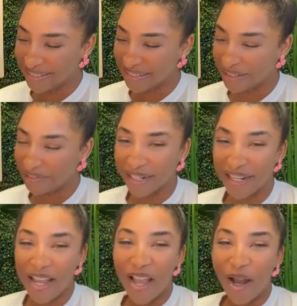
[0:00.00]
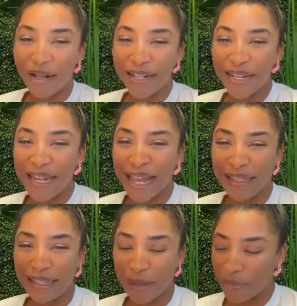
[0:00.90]
All right. Other than that, I
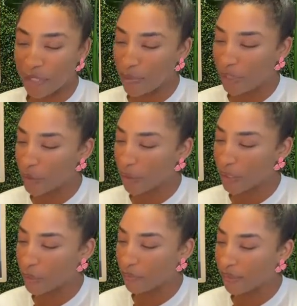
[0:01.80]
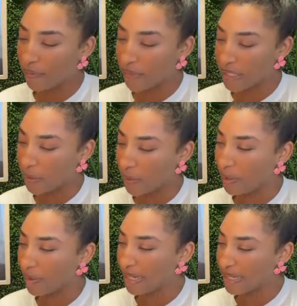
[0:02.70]
think I pretty much went over everything with
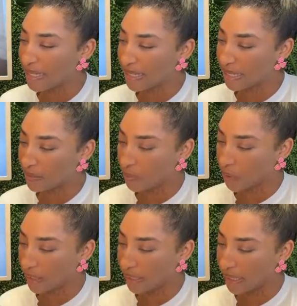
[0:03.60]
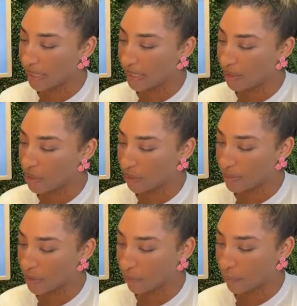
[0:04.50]
you guys this morning in
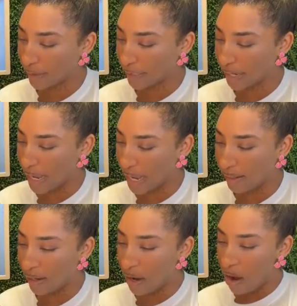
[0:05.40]
terms of what they had